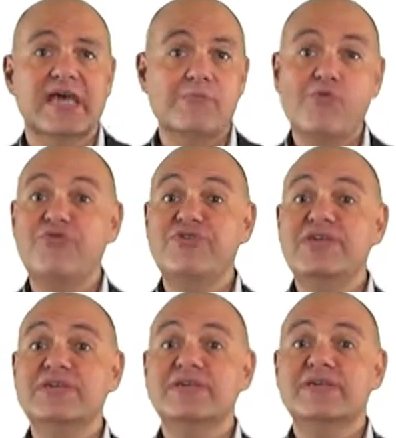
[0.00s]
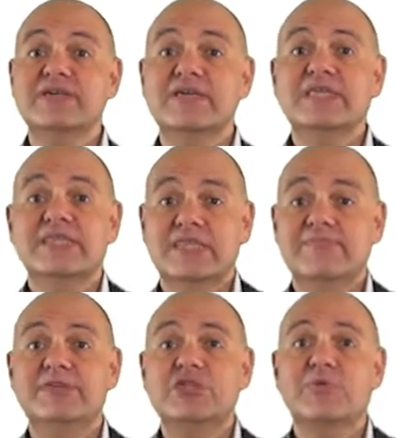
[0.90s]
a movie,
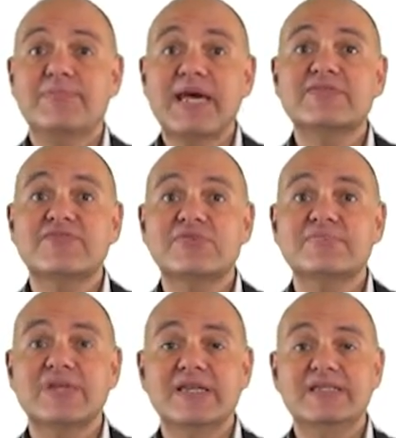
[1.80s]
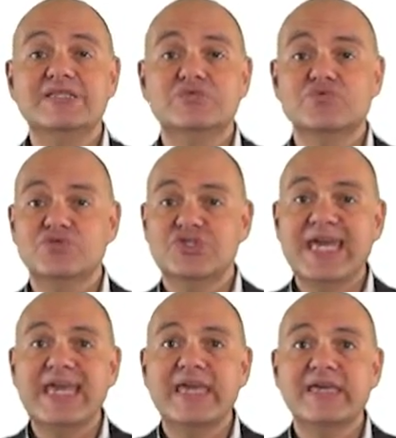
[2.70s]
the video platform needs to
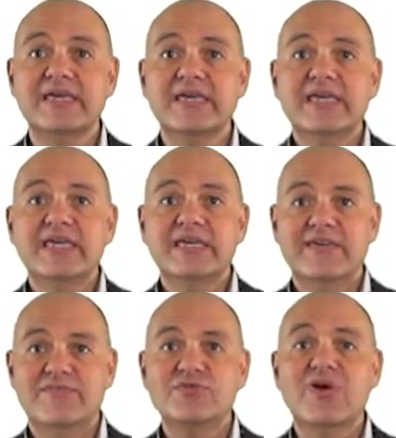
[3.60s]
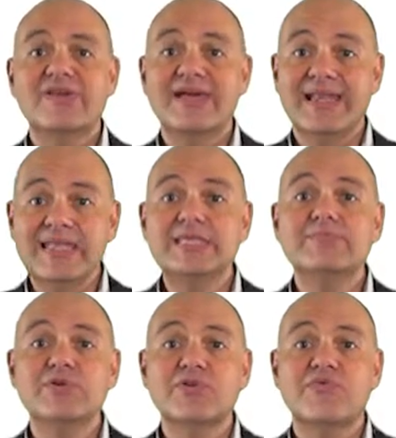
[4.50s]
check if you are
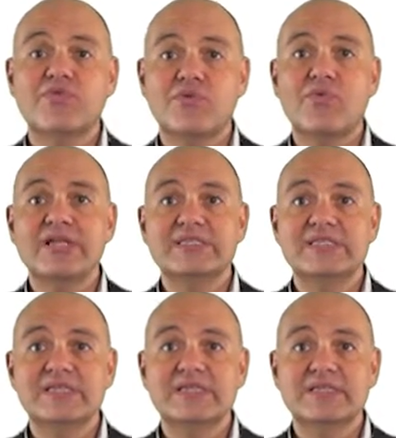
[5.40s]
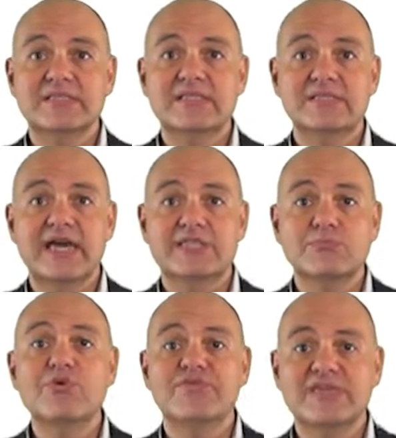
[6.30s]
eligible for watching
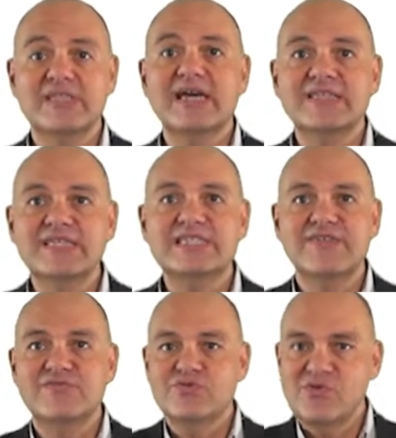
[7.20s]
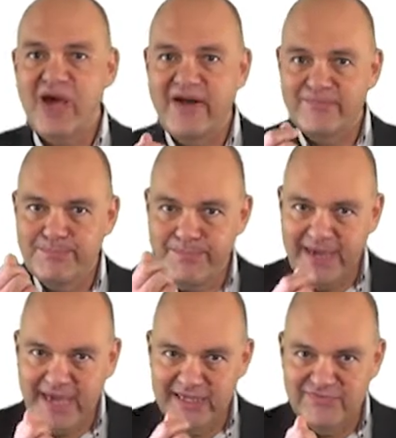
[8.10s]
that movie. That is, if you have
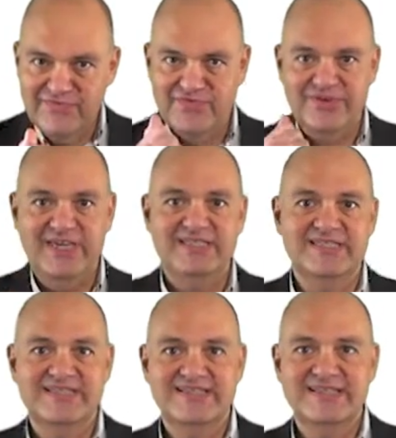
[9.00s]
paid for it.